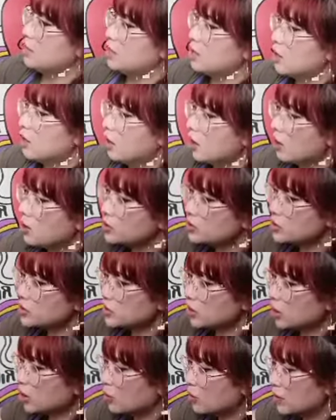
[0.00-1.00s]

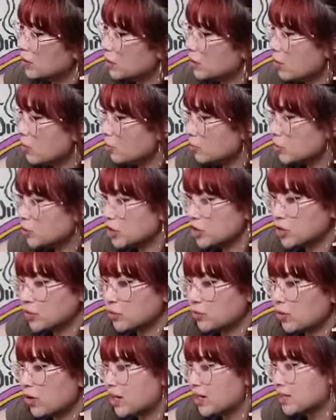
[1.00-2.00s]
Also, we don't just
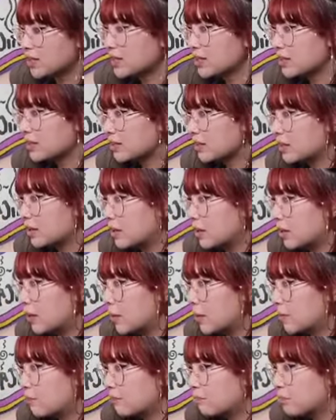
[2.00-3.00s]
want
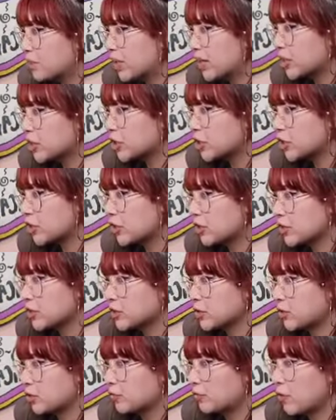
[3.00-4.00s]

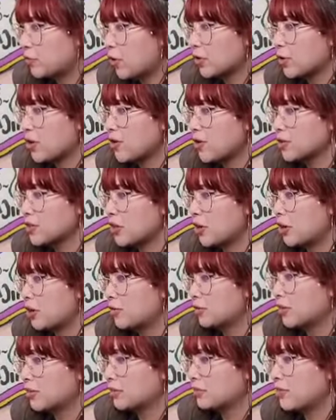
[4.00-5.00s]
pictures or photos
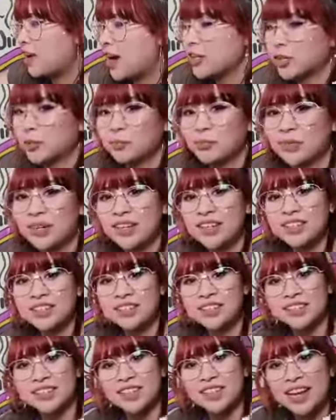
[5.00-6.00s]
of the final
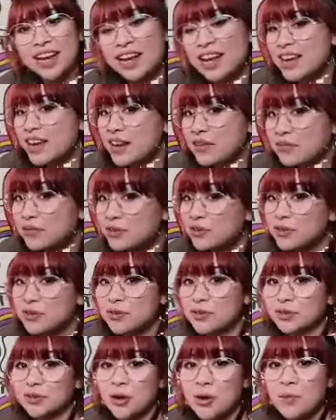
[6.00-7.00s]
pieces. If
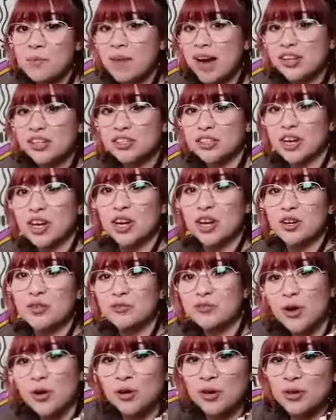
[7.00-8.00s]
you don't mind sharing
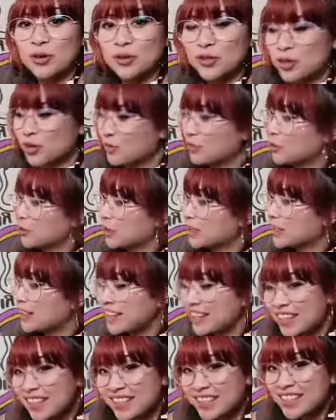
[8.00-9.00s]
photos of your
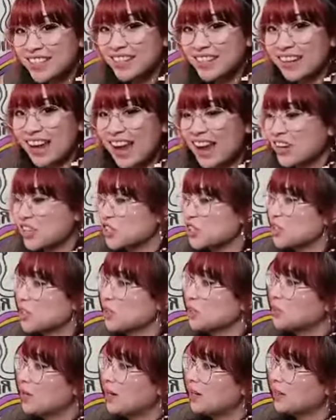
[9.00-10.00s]
kids in
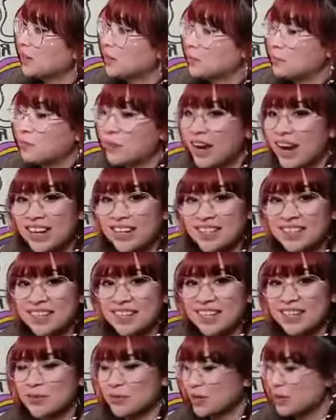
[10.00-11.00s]
action while they're
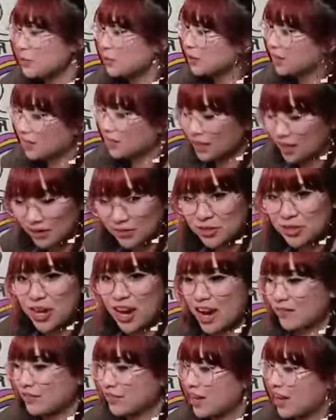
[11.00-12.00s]
painting, we would love to
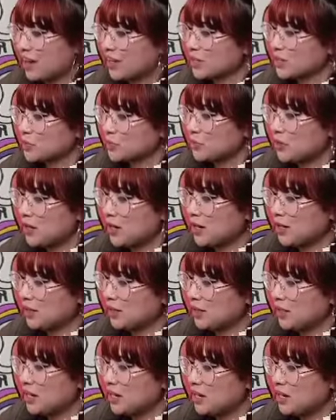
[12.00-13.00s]
have that as well.